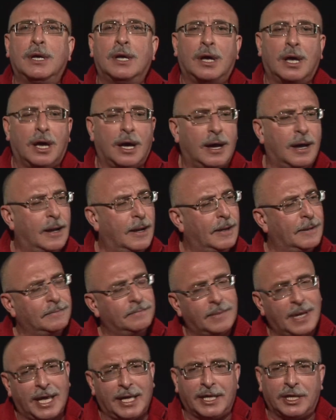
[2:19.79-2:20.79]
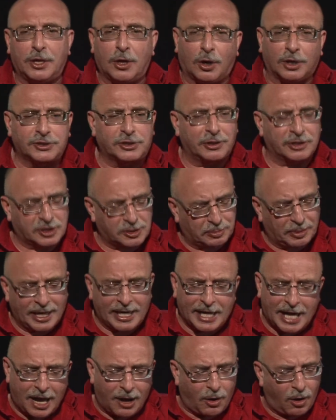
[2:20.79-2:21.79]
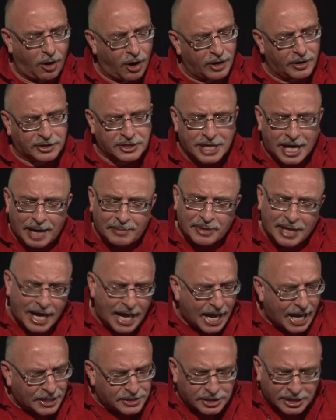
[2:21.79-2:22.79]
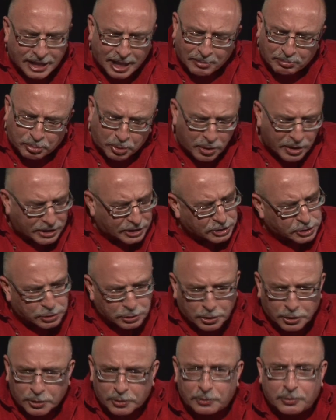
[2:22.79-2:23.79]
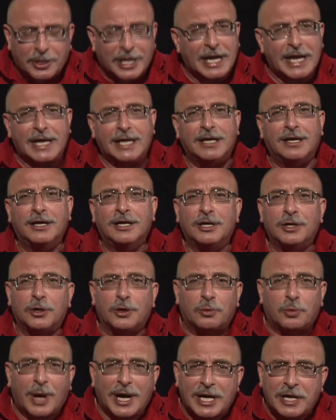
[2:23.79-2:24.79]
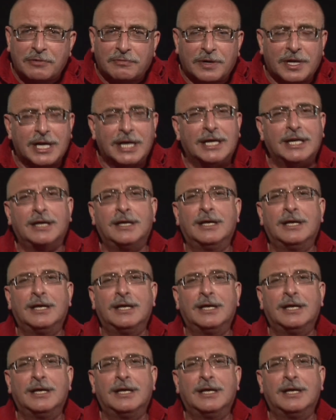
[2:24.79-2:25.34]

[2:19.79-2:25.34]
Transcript: And he also explained how hard a time they had. She kept pointing to her ring, her wedding ring,